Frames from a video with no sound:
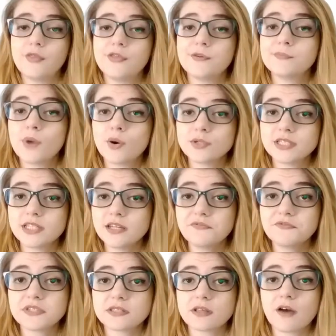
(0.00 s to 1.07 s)
the
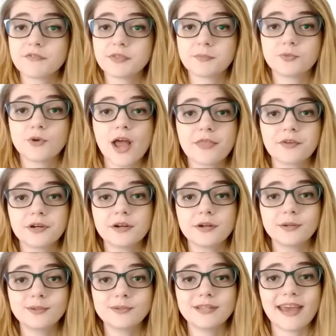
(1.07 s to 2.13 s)
motives of the
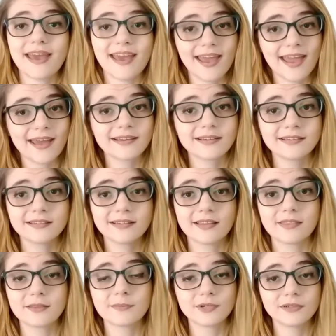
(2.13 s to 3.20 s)
Brotherhood and
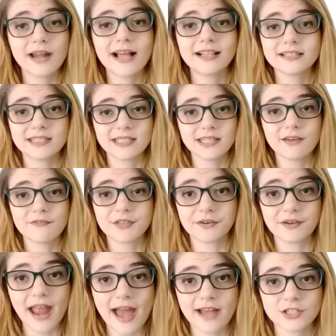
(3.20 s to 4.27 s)
the morality of
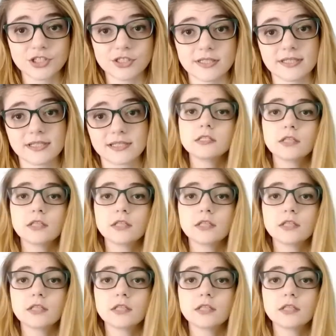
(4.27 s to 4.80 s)
their actions.